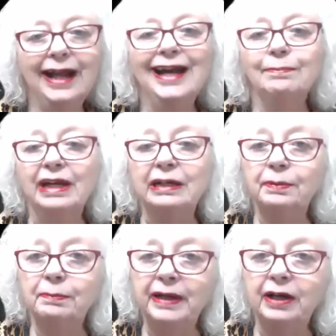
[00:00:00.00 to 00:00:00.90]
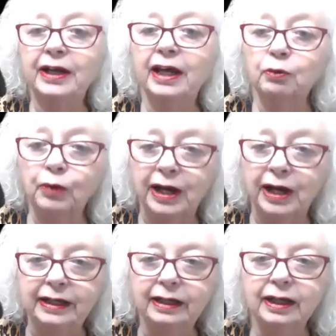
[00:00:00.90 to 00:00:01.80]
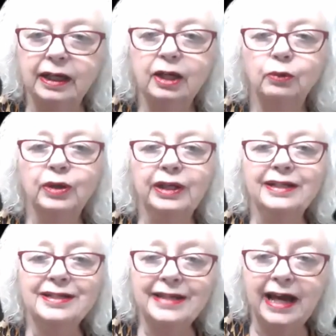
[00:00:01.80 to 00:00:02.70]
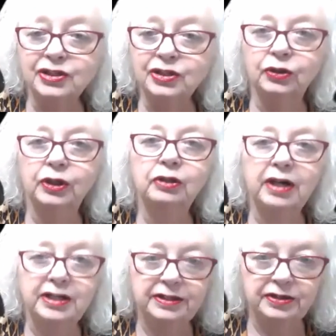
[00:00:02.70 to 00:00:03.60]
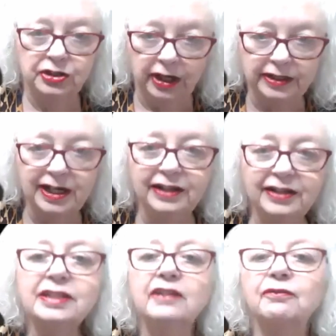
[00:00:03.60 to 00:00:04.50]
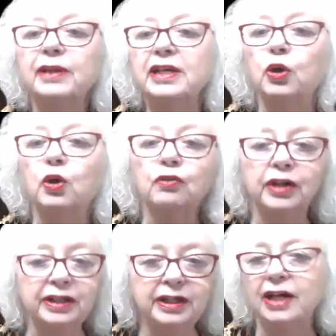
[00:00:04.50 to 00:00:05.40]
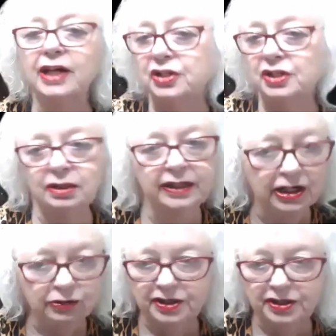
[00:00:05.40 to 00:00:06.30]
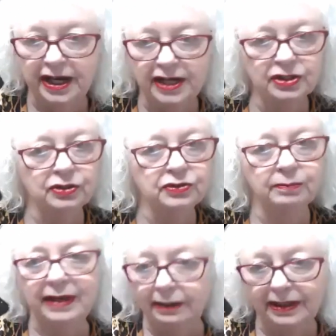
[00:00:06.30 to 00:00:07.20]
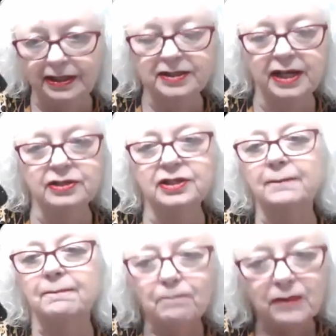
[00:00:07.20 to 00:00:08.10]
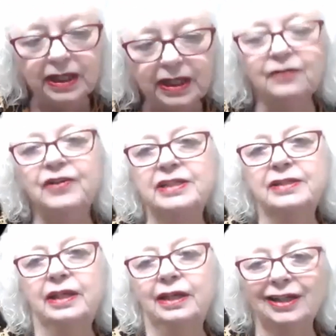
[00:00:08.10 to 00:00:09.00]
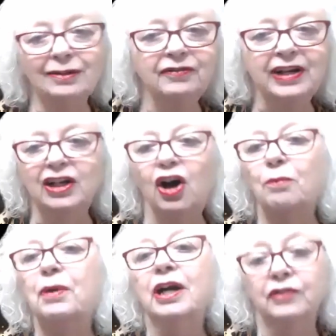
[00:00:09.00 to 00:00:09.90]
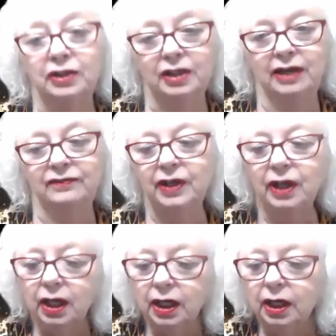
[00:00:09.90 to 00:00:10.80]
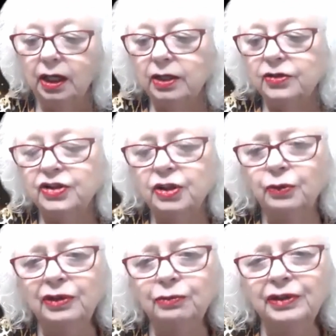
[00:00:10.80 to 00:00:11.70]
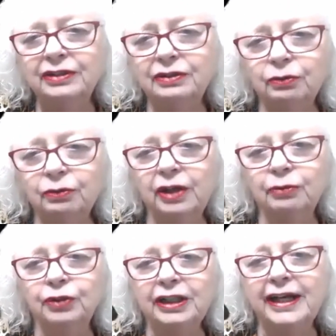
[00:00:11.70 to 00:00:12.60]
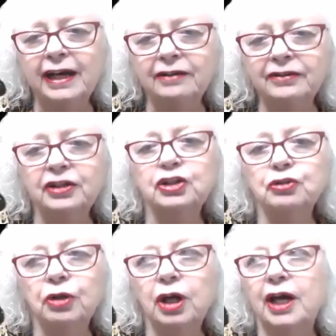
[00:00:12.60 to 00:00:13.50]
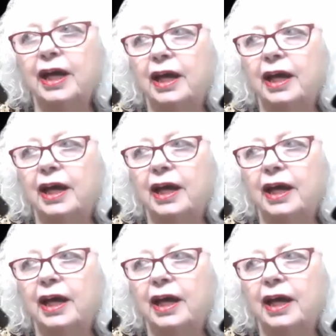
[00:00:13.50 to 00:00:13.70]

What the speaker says: and better prepared and ready when a disaster or a crisis strikes. And this stuff plays over into not just natural disasters or man-made disasters. It can affect all part of your life. So we are really out there to try